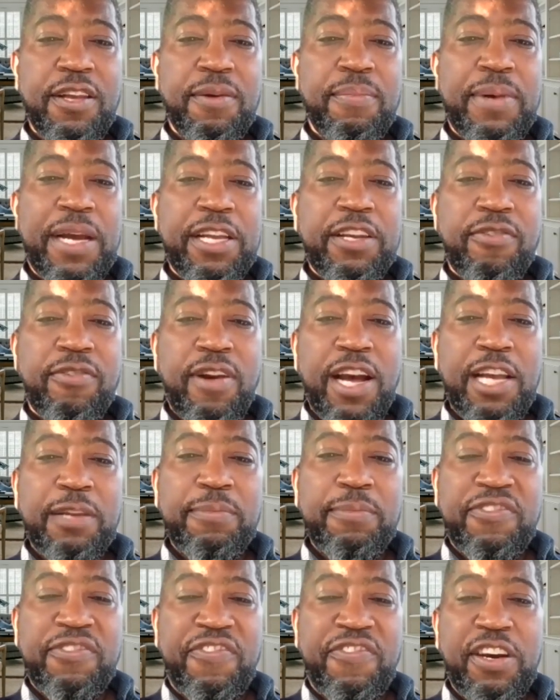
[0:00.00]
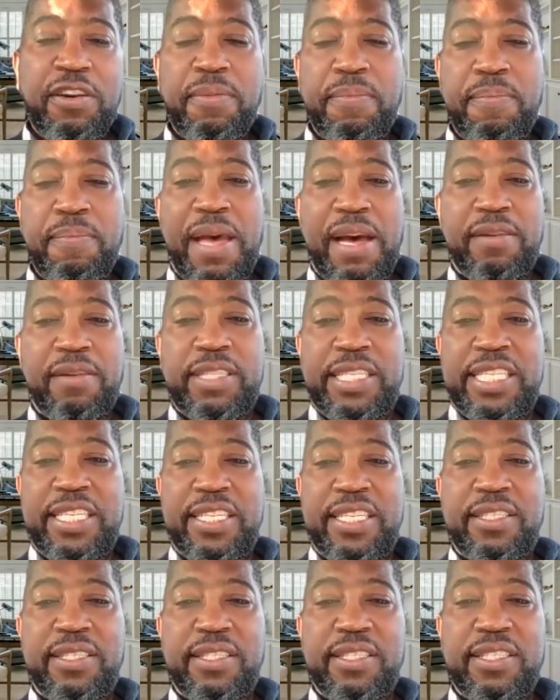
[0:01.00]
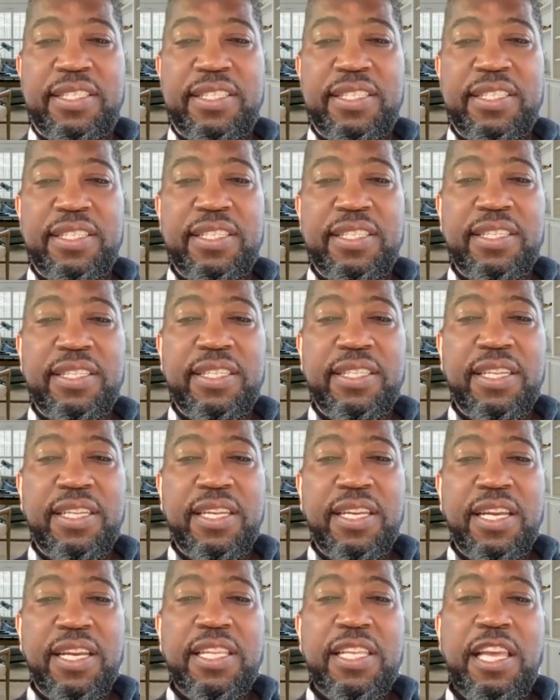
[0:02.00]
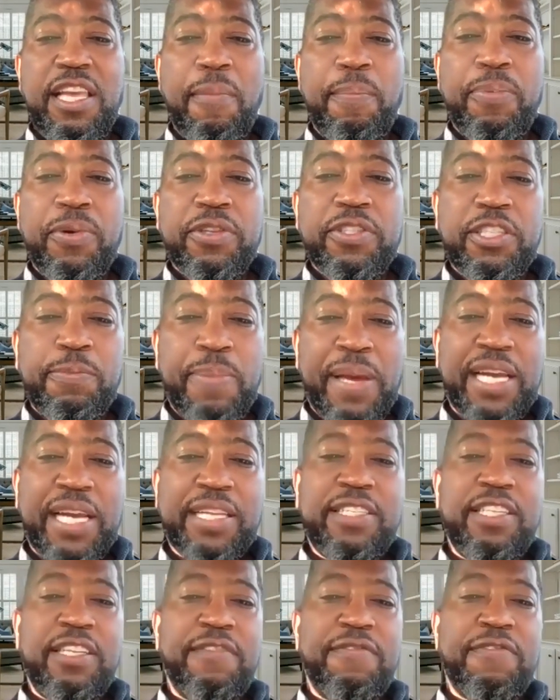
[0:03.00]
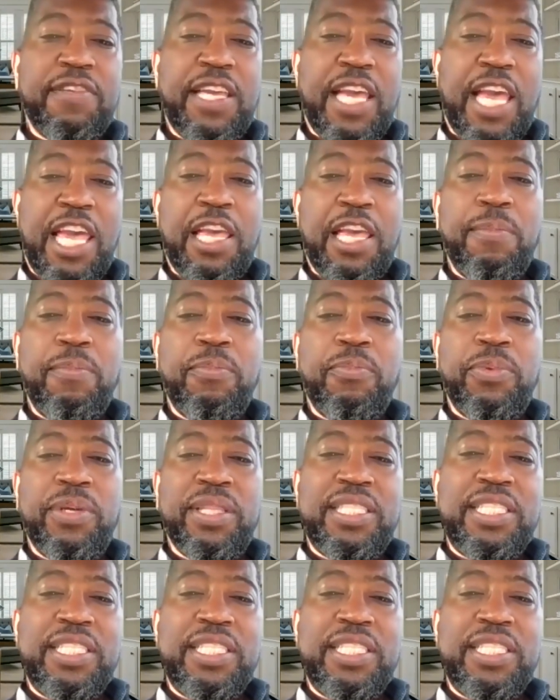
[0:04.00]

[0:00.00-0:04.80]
My crimes felt mountainous. Yet perspective came with